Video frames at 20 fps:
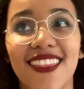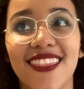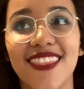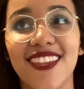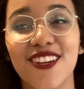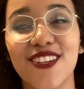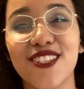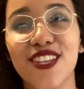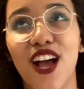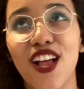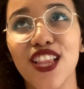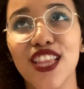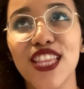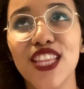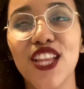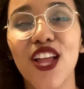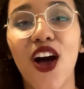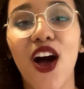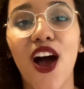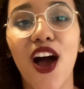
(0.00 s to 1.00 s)
there's a
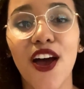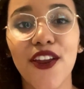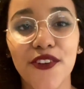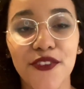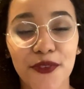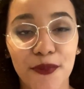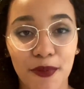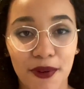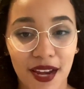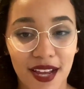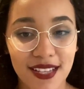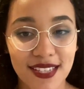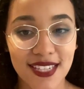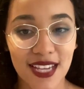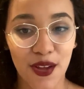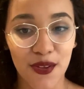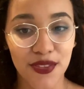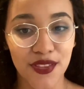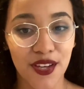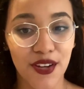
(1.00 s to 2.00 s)
lot of brands
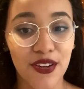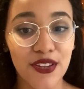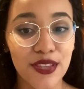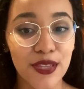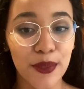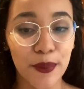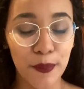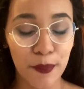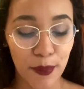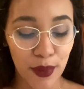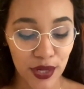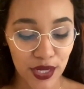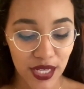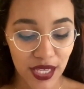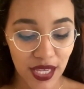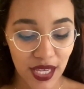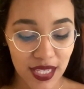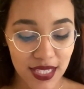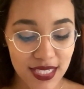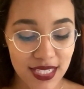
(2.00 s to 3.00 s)
out there on the
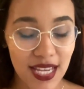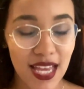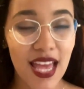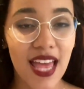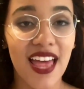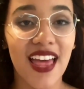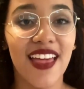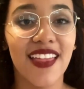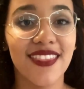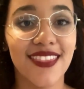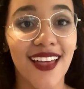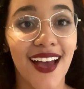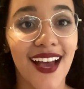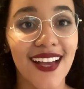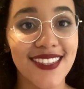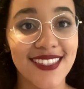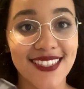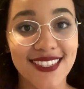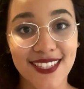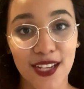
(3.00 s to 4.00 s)
market
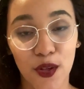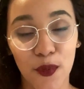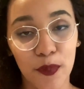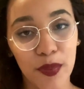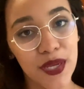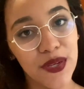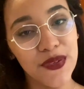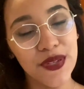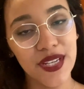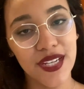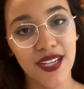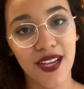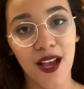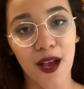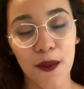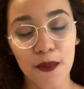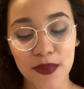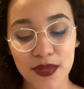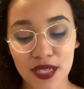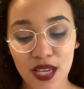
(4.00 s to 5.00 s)
that sell period
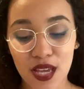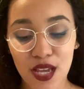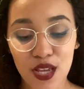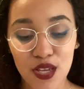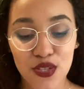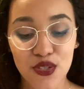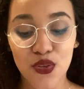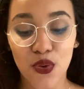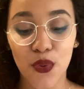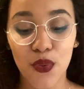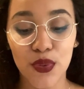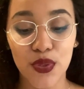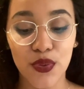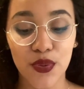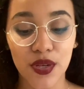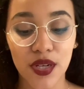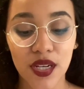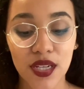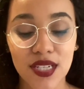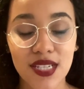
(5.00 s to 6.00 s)
cups. So
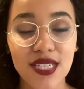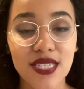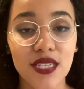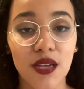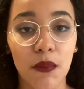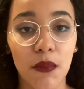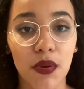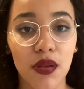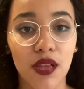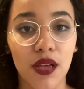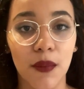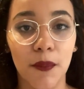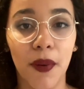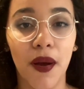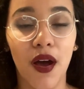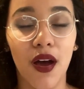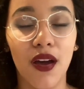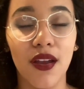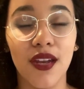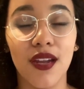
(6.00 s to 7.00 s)
you're gonna stumble
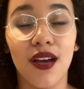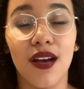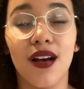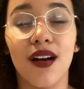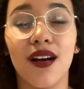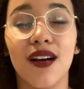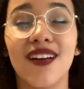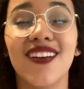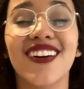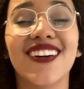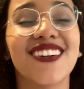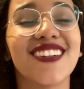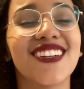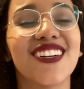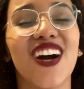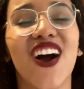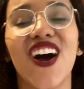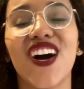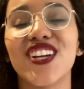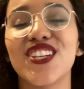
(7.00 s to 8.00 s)
upon
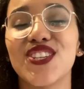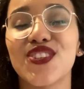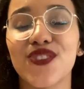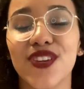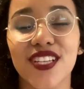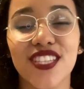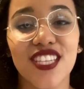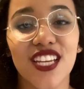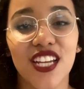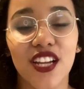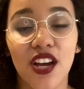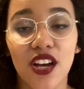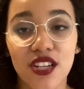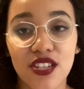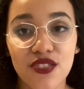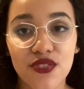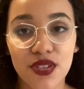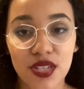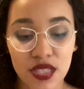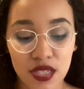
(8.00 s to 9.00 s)
hundreds and
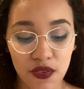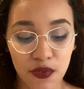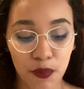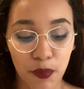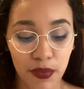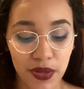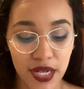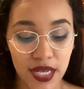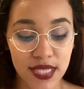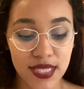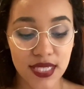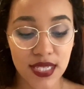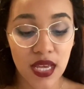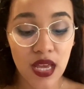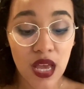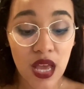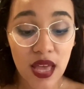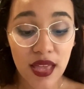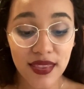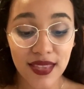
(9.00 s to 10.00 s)
hundreds of brands
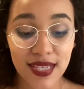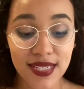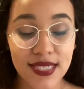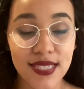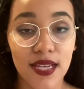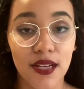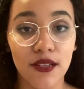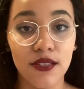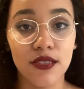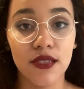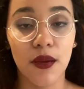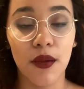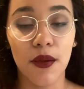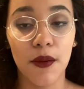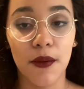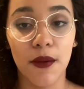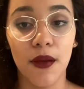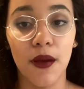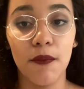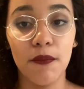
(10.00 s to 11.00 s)
that sells
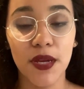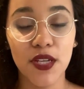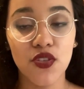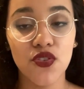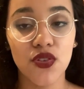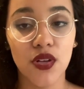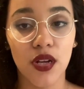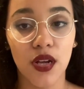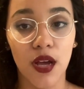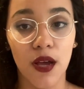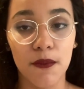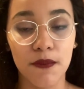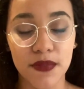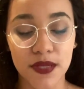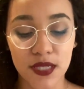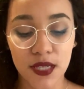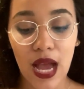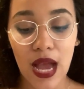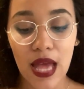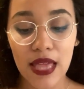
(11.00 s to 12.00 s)
menstrual
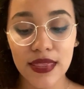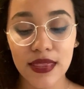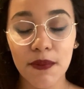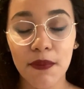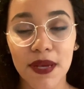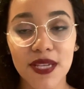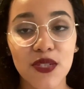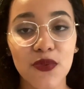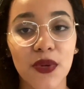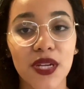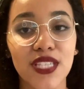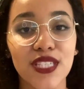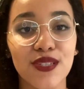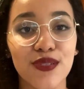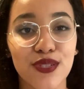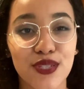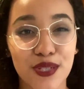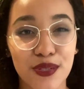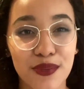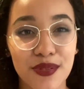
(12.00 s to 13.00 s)
cups. The best way to
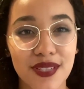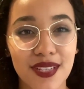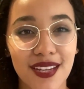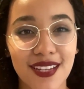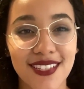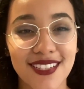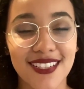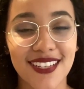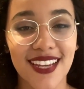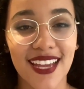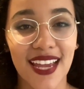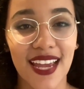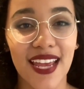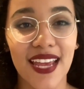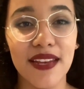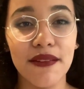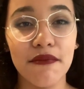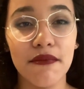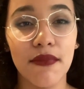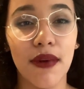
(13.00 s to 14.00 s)
choose it,
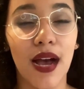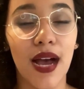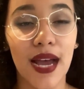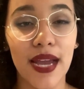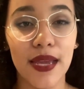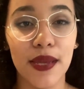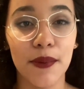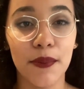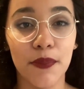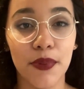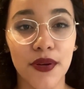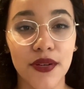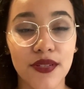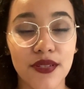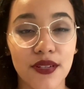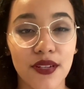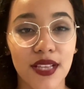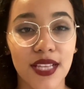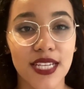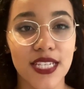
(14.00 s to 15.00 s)
in my
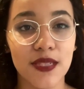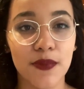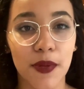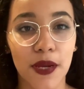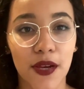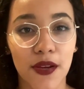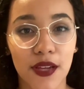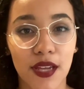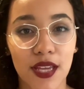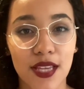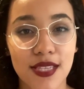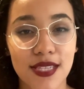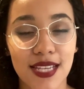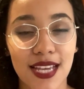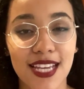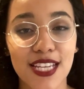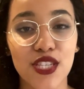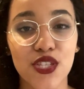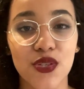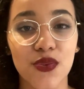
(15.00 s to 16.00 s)
personal experience,
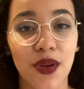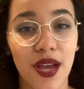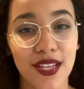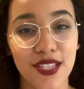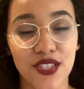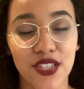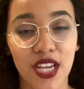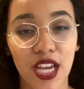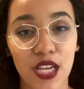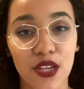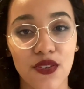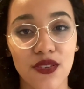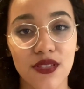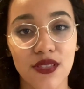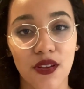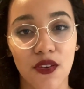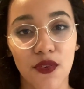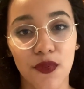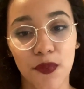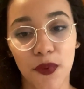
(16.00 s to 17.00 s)
is to educate
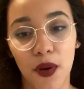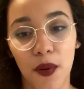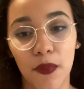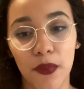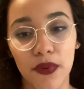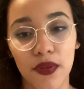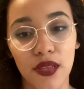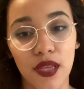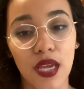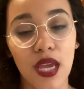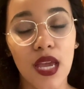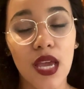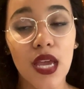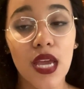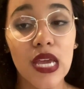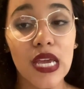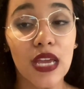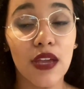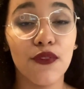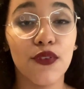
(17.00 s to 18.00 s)
yourself properly.
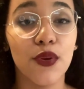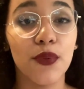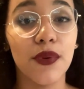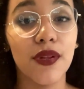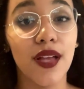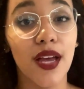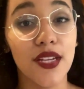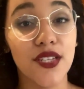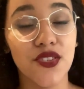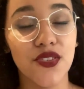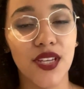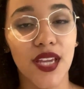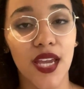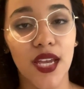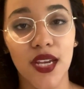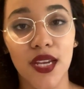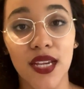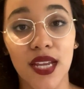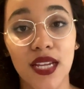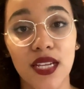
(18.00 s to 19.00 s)
If you're well
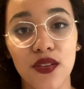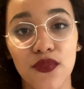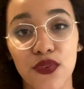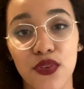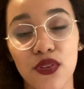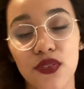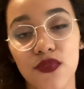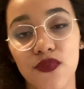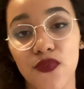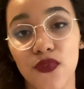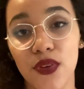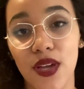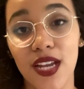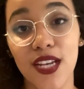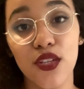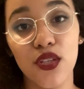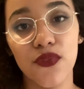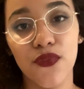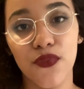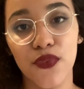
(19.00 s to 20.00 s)
educated and if
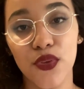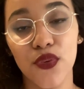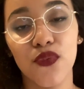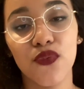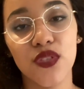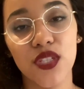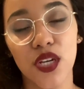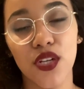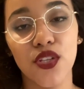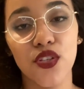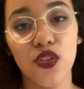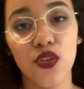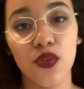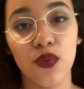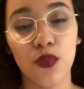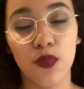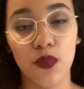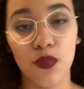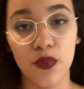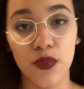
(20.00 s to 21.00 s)
you've done
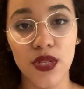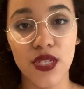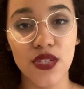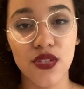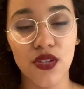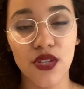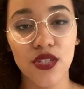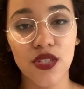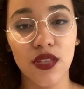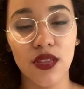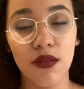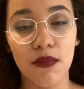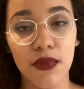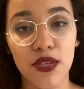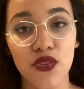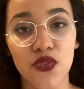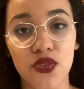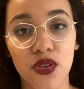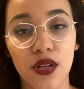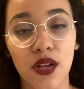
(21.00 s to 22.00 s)
your research on the
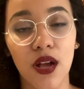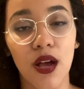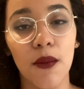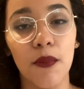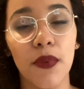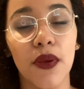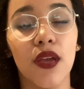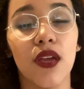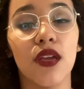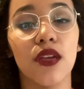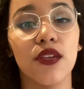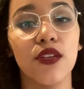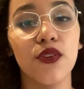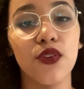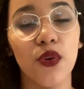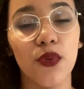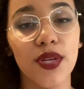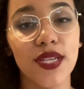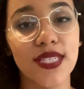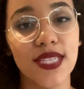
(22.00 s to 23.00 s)
menstrual cup, you
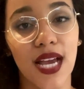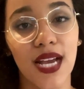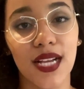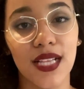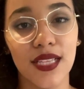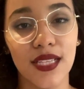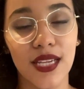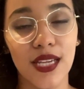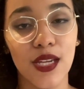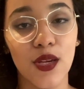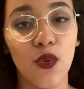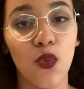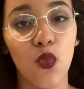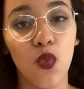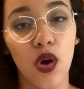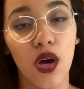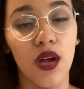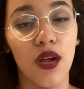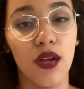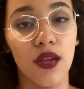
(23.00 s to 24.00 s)
know exactly
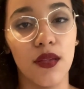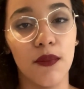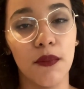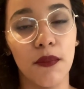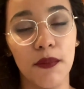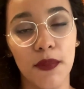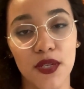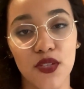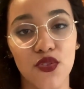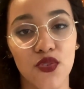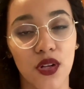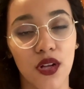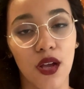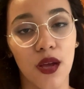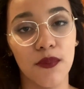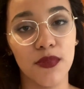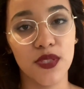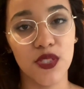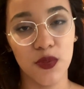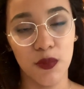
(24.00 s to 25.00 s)
what menstrual
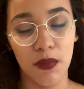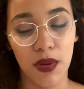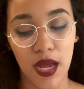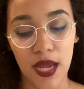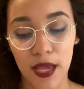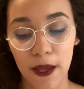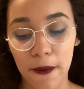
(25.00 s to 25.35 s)
cup to buy.